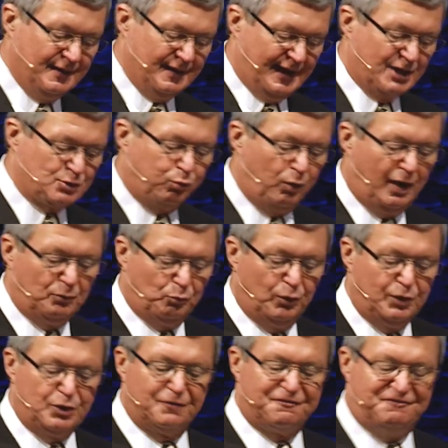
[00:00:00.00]
is what will
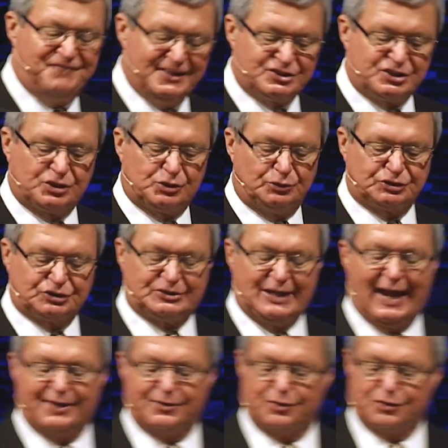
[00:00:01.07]
your physical
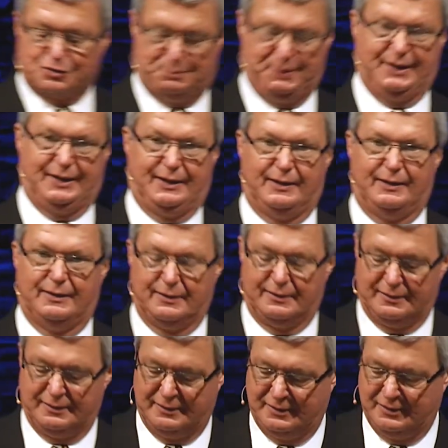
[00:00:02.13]
standards be?
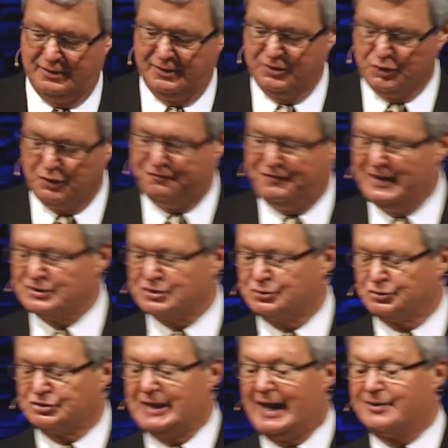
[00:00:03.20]
Your physical
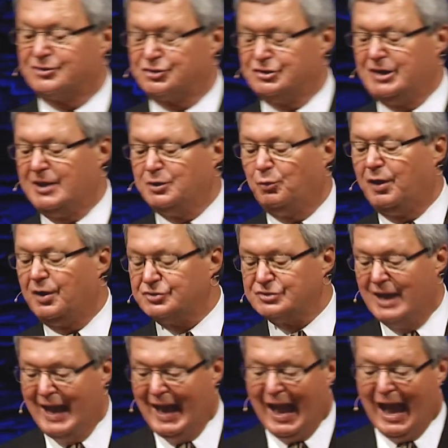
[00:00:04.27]
standards. In other words,
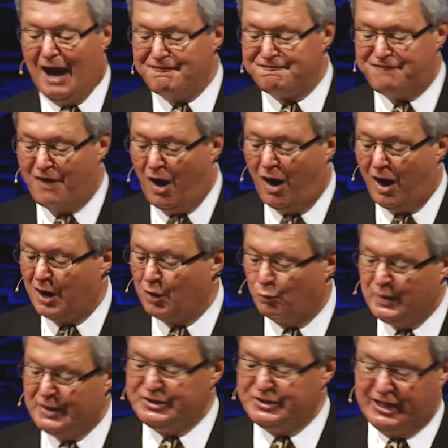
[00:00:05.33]
how far
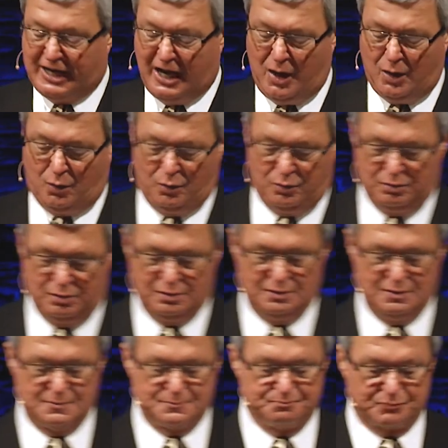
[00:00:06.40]
will go?
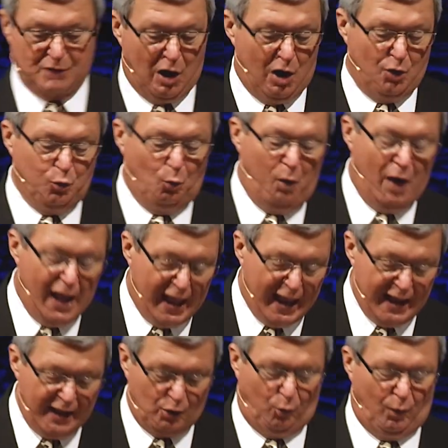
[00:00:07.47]
All the
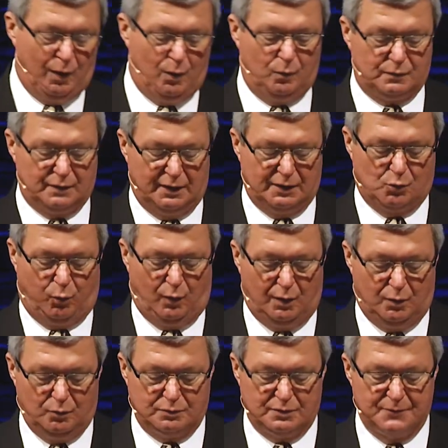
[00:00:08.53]
way, quote,
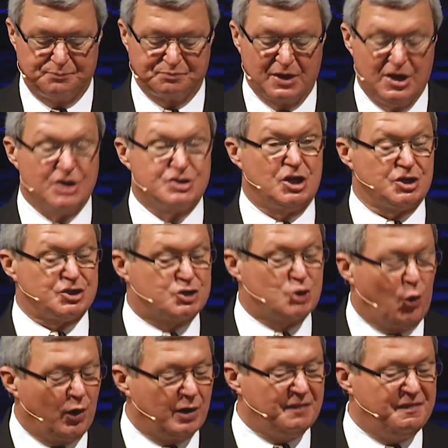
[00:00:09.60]
unquote, just
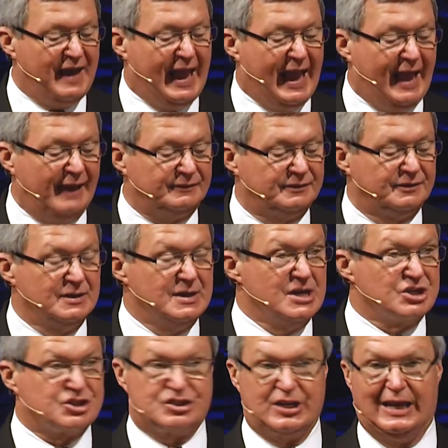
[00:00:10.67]
short of that,
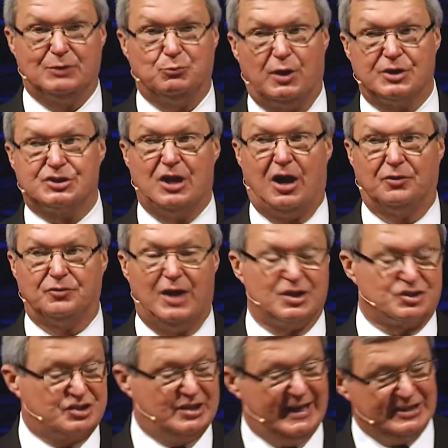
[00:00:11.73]
seeing what you ought not
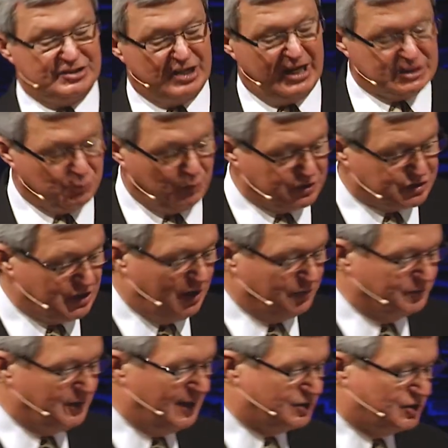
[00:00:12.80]
see, touching what you ought
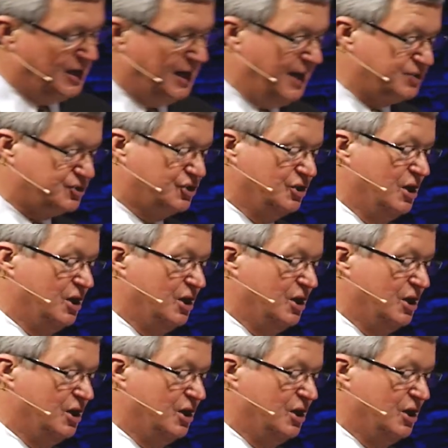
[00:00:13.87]
not touch,